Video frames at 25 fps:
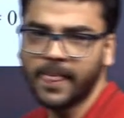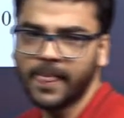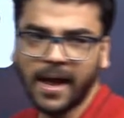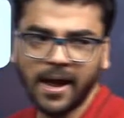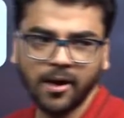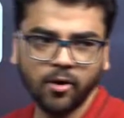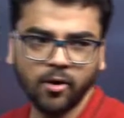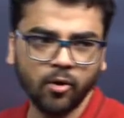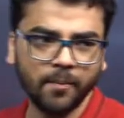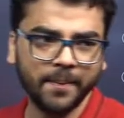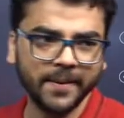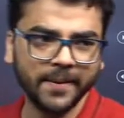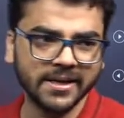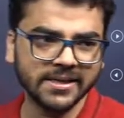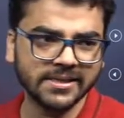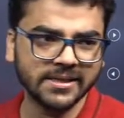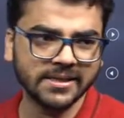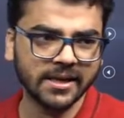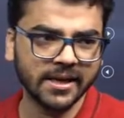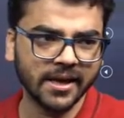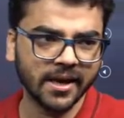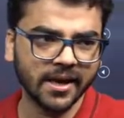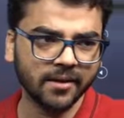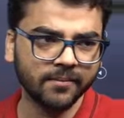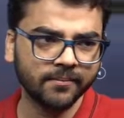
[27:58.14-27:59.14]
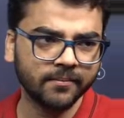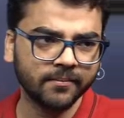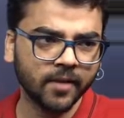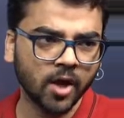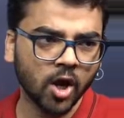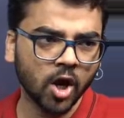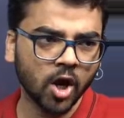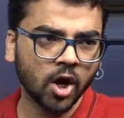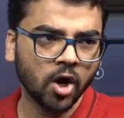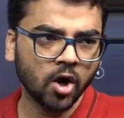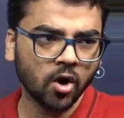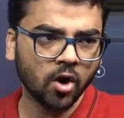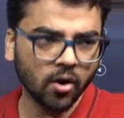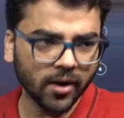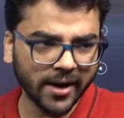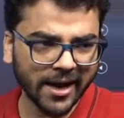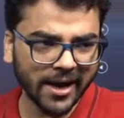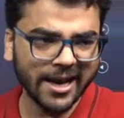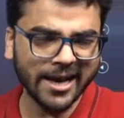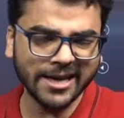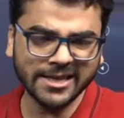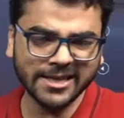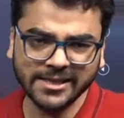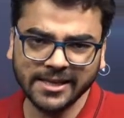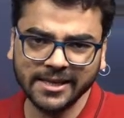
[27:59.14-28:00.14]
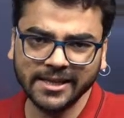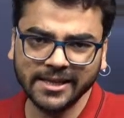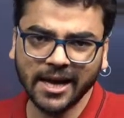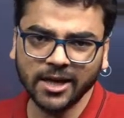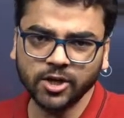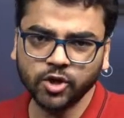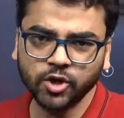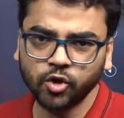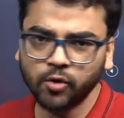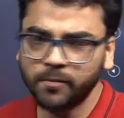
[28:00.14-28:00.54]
I hope it is clear. Okay, let's see that,